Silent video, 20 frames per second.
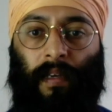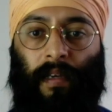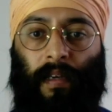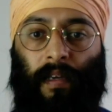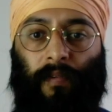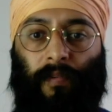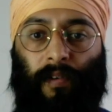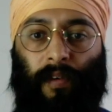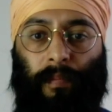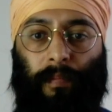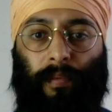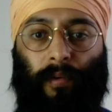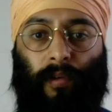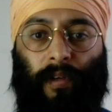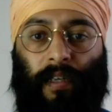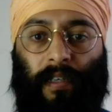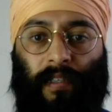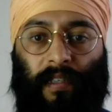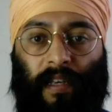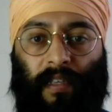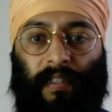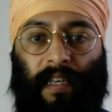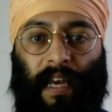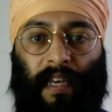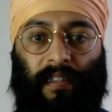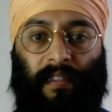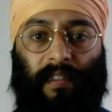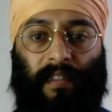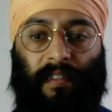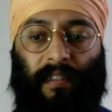If an employer does
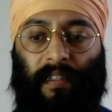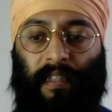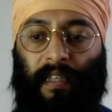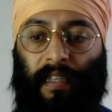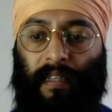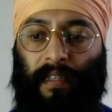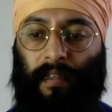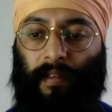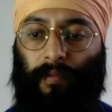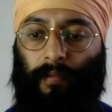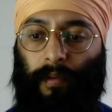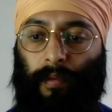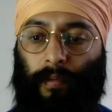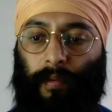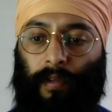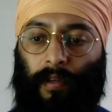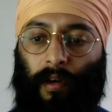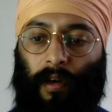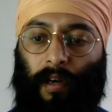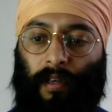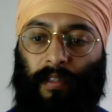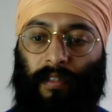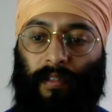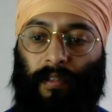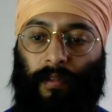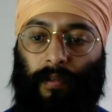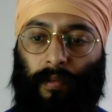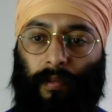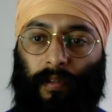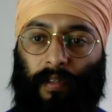ask a Sikh with regards
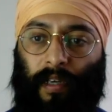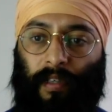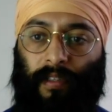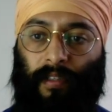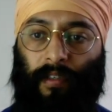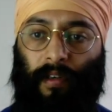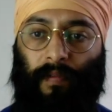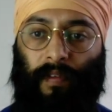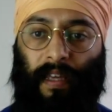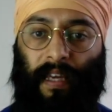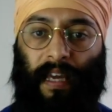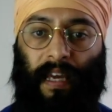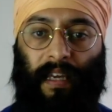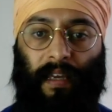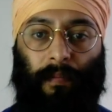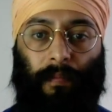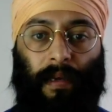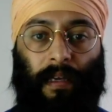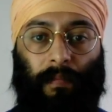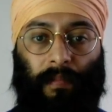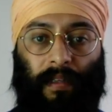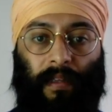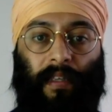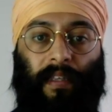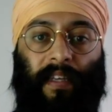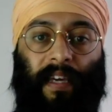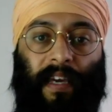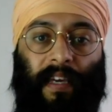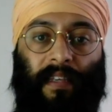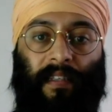to cutting of the hair, it may be the
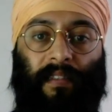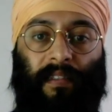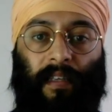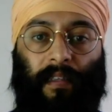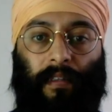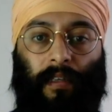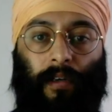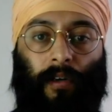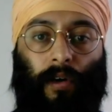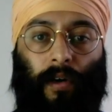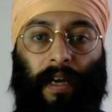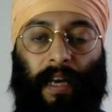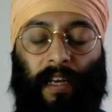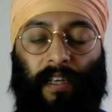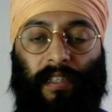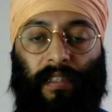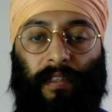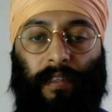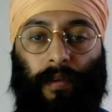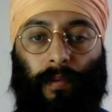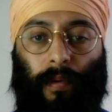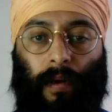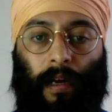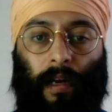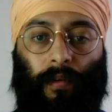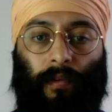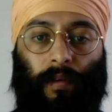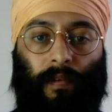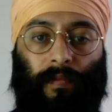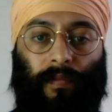case that they're not actually
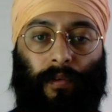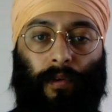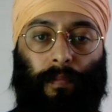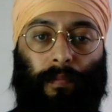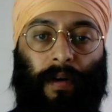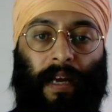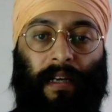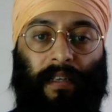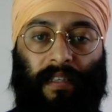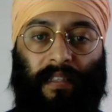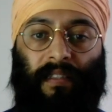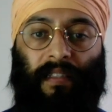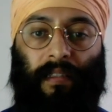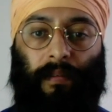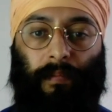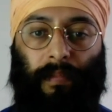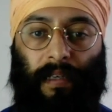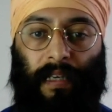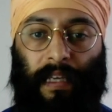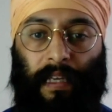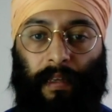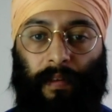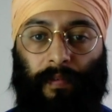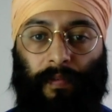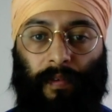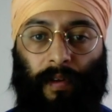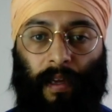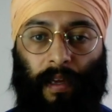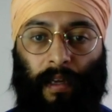aware of your practicing belief